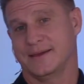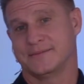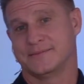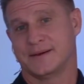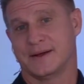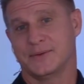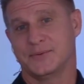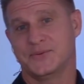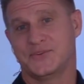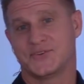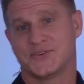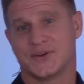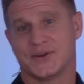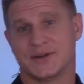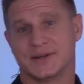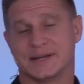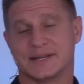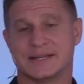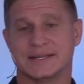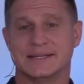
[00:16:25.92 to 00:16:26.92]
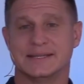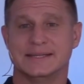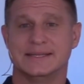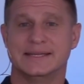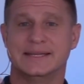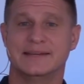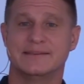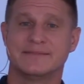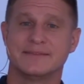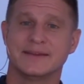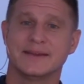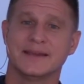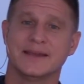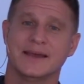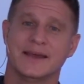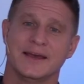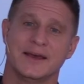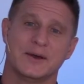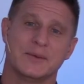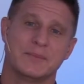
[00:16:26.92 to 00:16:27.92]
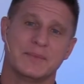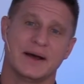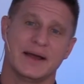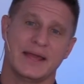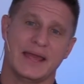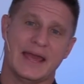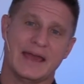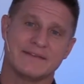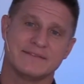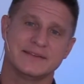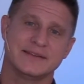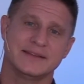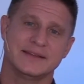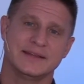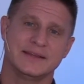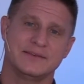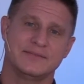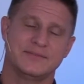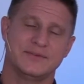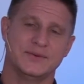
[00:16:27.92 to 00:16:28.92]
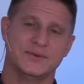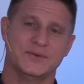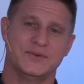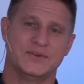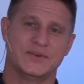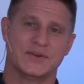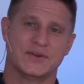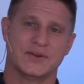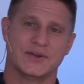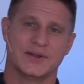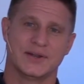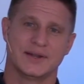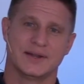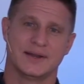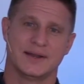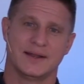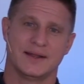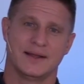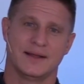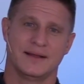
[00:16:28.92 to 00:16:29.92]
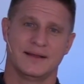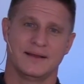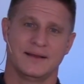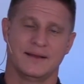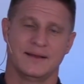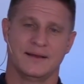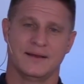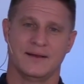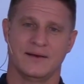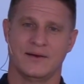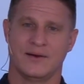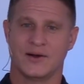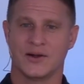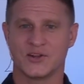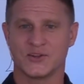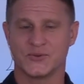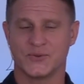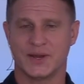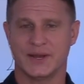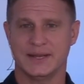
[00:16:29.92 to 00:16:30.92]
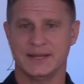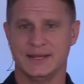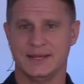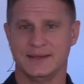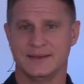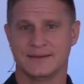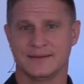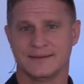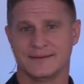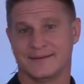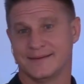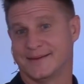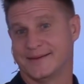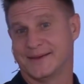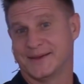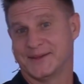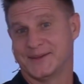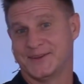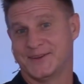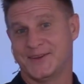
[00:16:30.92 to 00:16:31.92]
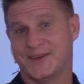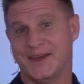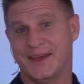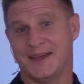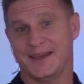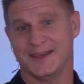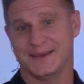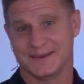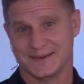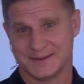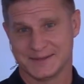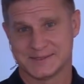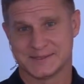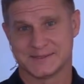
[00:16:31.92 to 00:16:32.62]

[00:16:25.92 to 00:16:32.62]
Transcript: if I would start living my heavenly future already today?